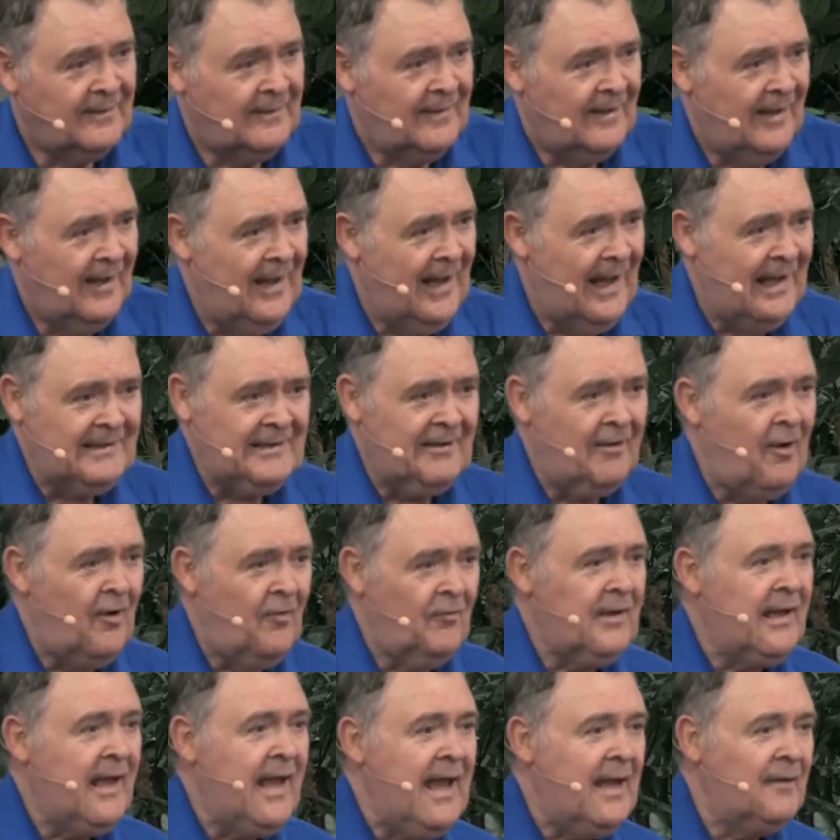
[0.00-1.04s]
I
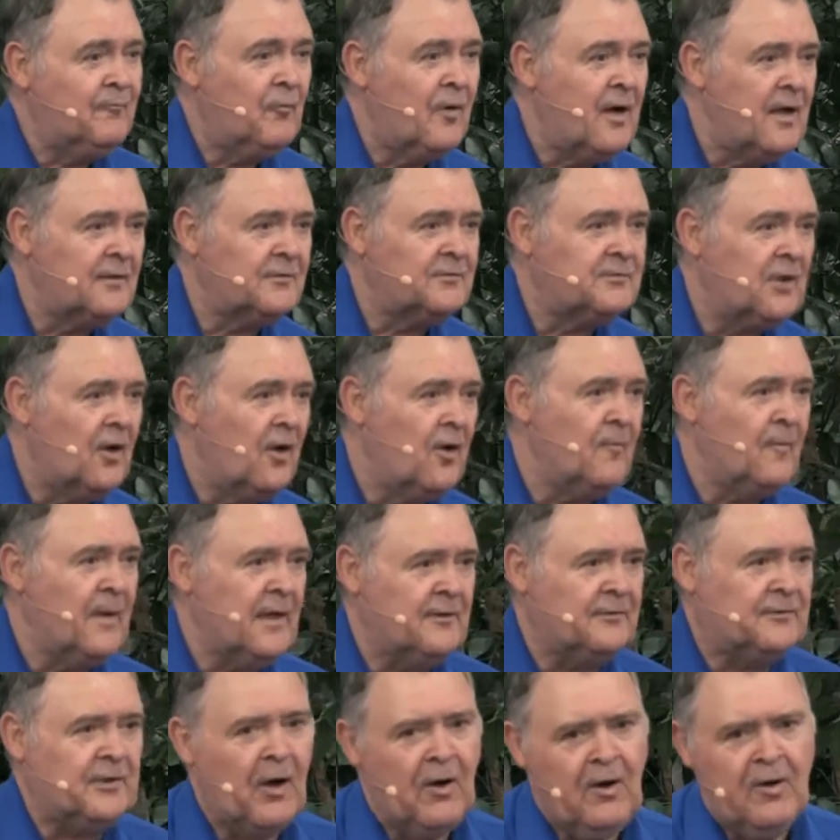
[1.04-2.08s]
only had one
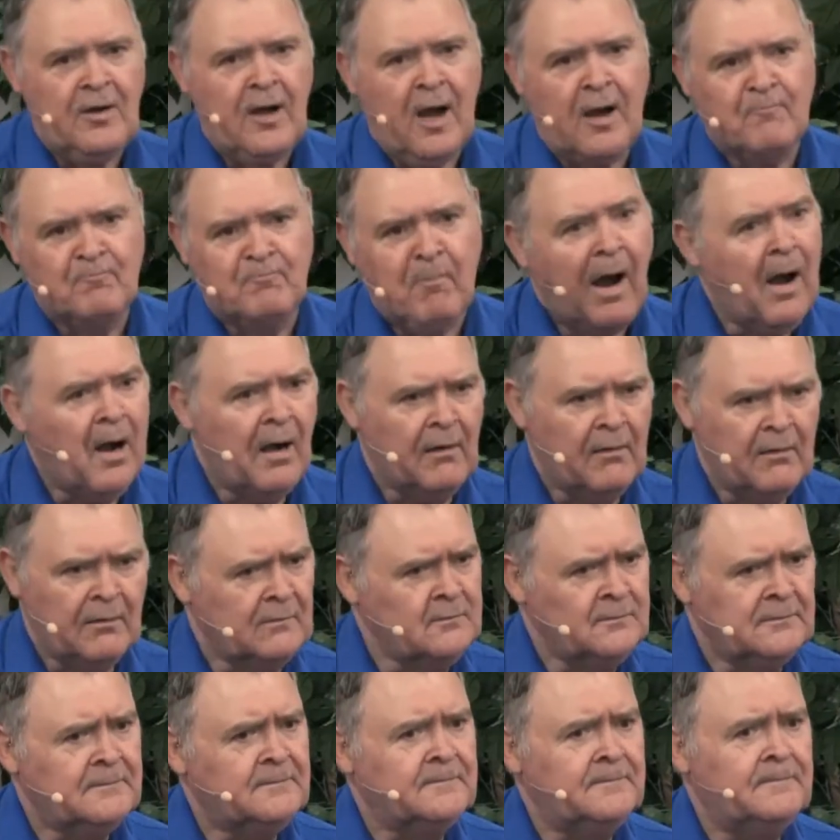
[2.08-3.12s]
sermon, turn or burn.